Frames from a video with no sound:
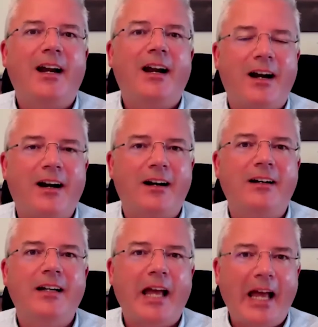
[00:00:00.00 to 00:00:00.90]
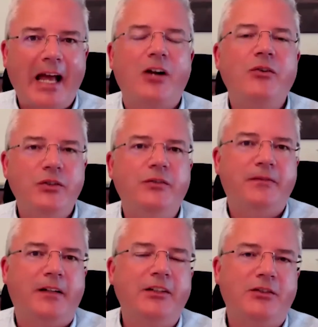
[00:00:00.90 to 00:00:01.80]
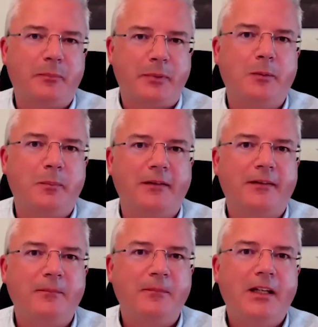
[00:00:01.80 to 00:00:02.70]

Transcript: are how you find your purpose.